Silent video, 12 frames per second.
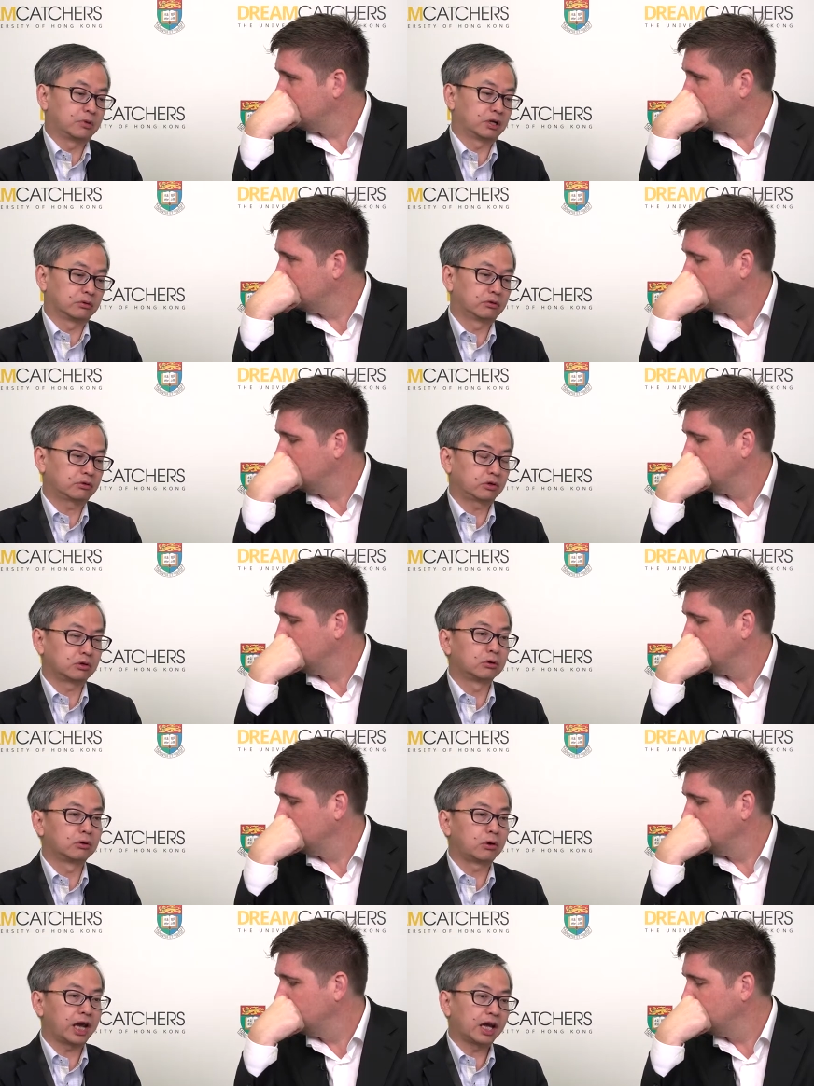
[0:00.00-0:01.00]
Speaker 1: uh,
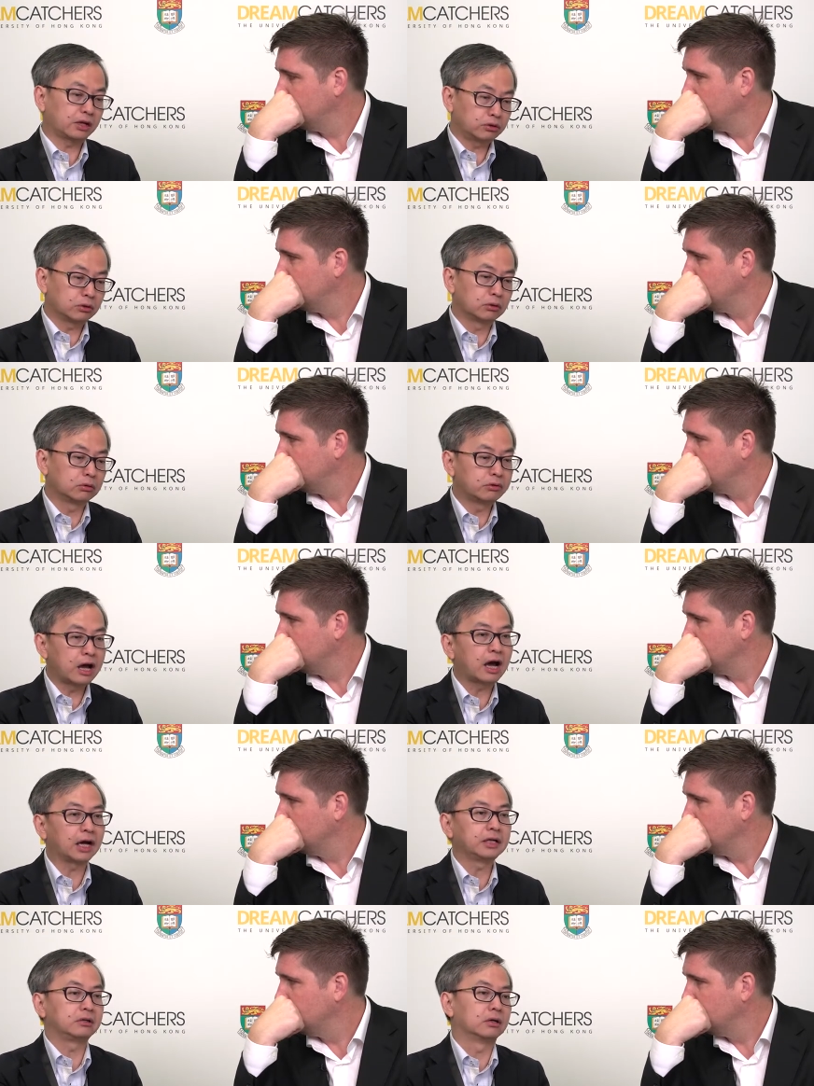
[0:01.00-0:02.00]
2008,
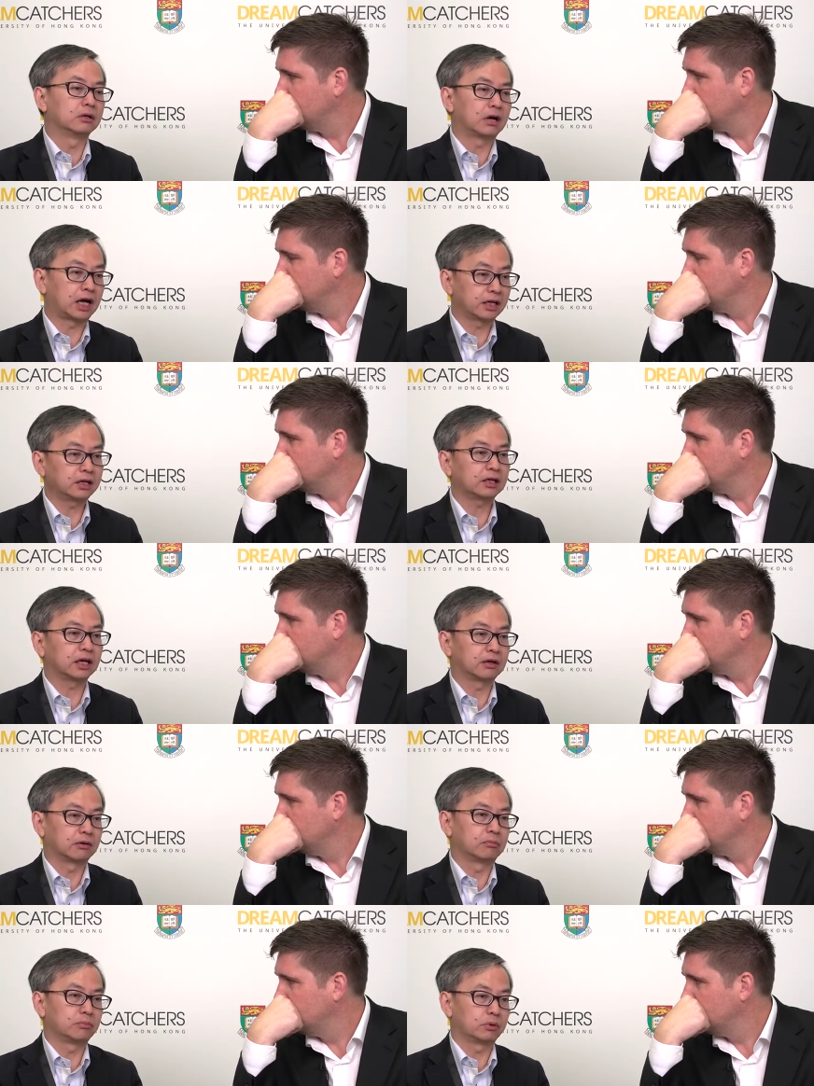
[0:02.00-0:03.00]
2009, you know, I,
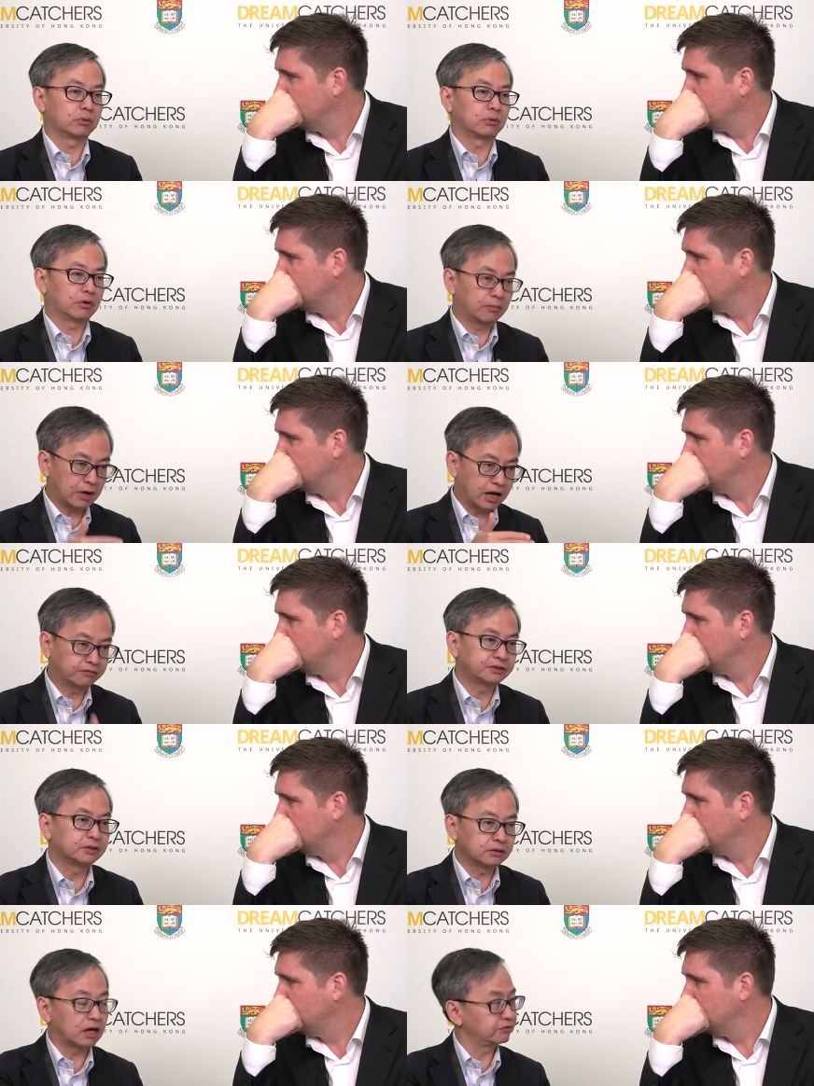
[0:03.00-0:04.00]
um,
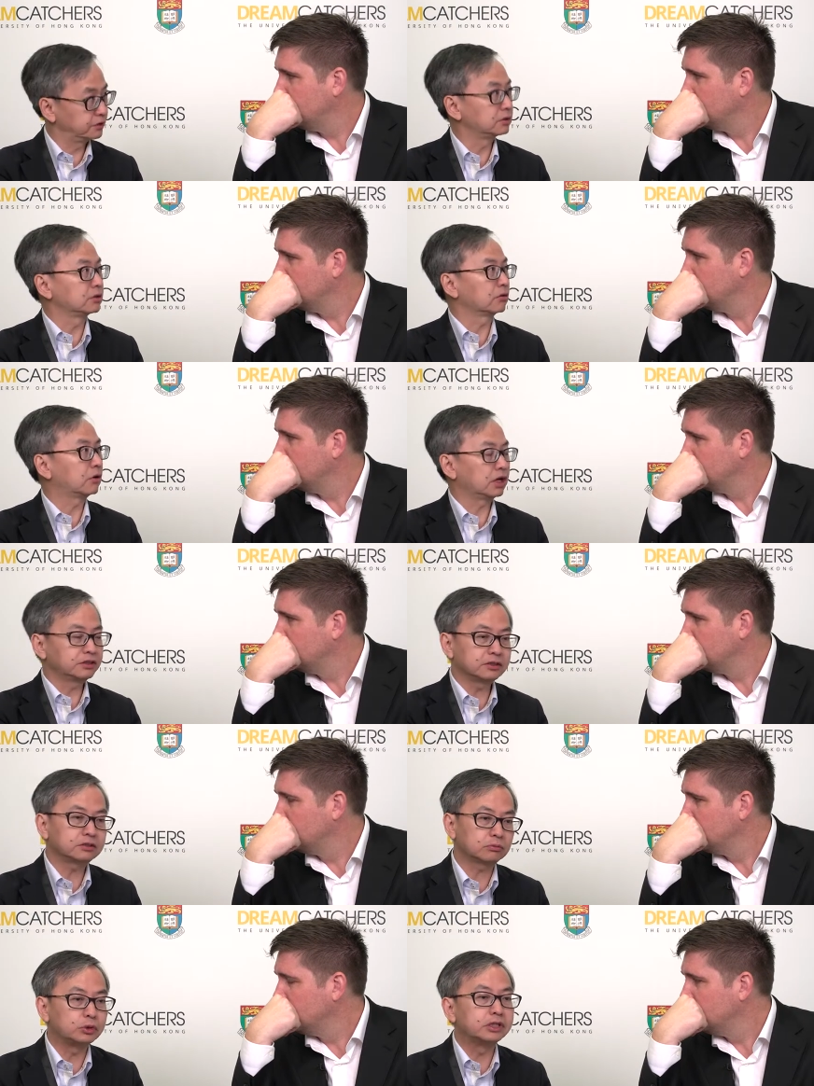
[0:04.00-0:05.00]
after, after the
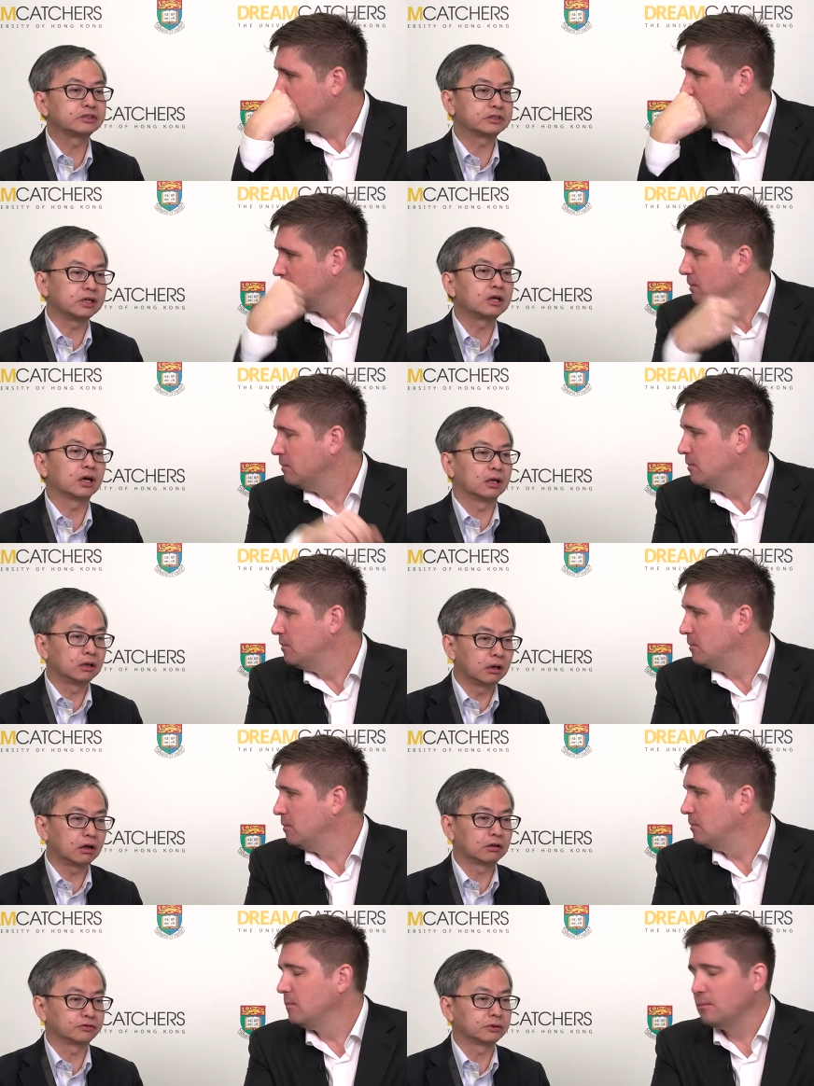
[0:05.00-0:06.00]
crisis, we're seeing a
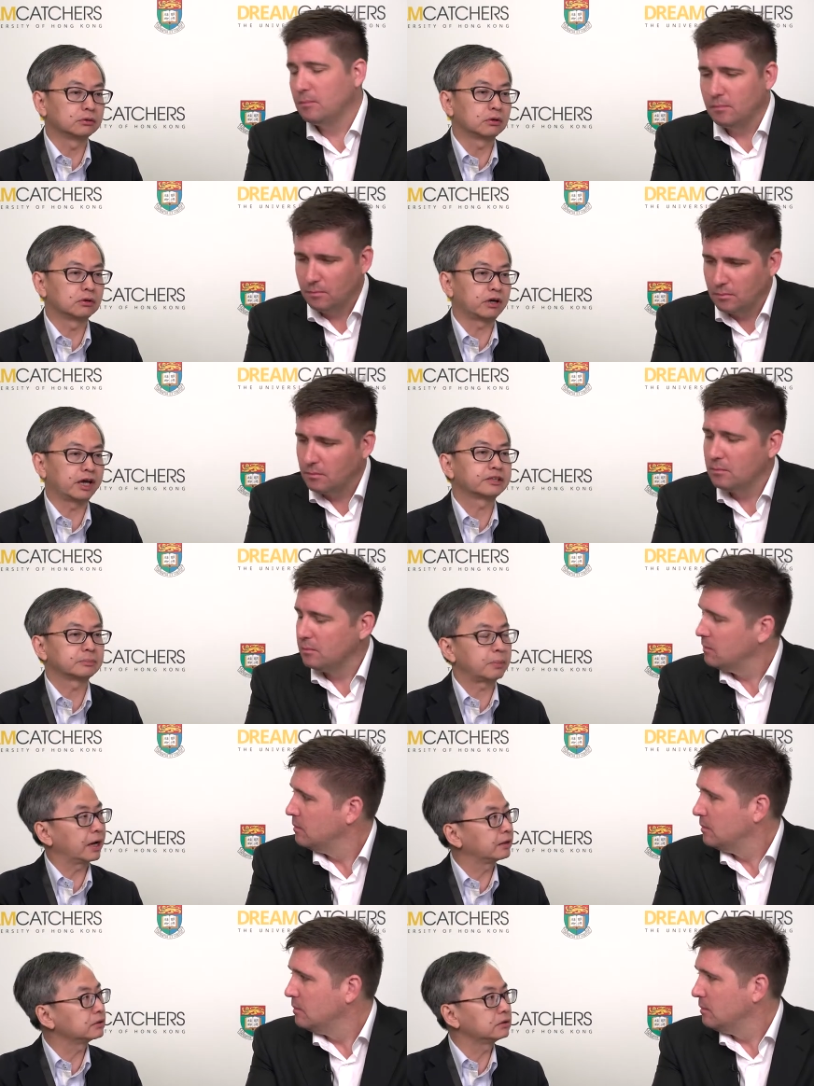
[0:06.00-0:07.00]
lot of so-called
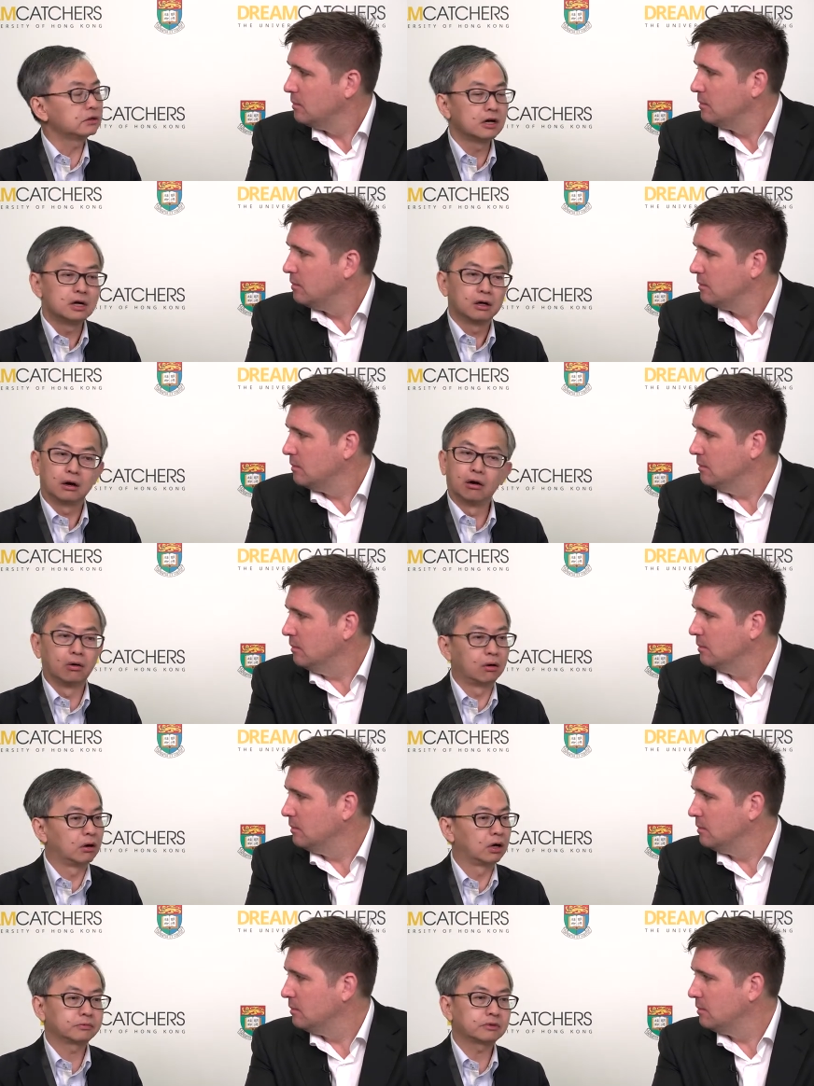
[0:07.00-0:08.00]
ex-banker mm -hmm.
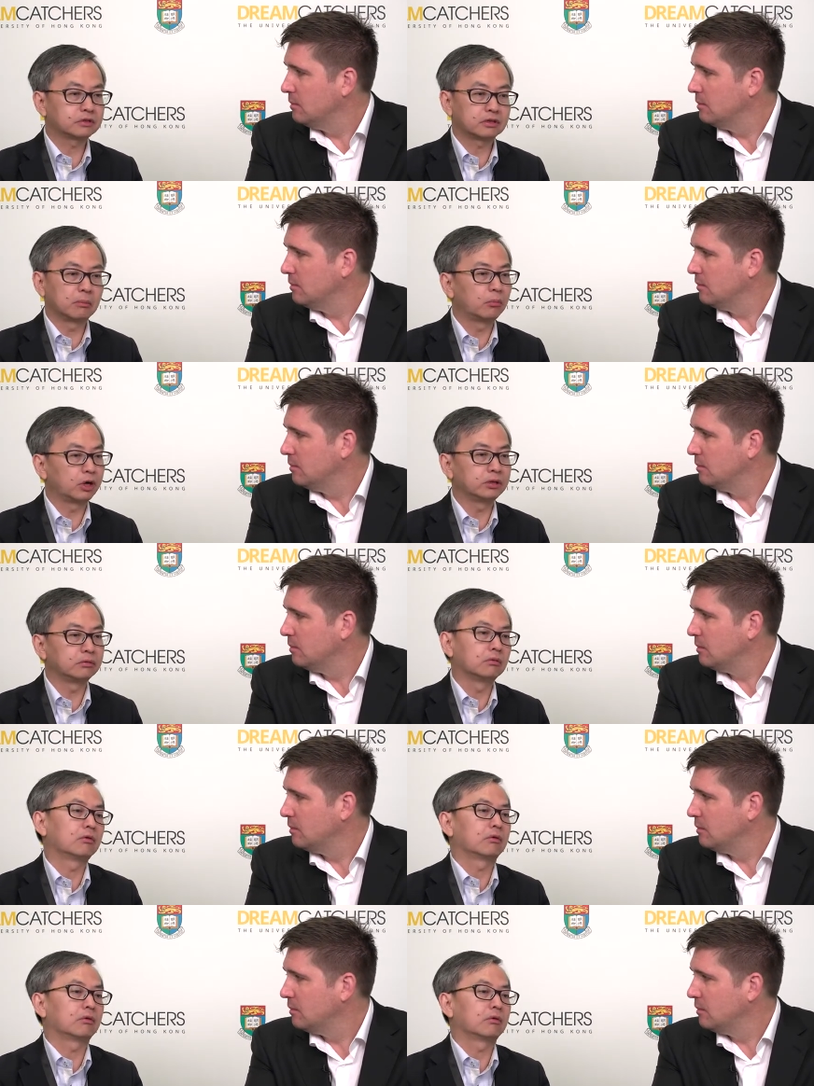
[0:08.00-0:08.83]
or someone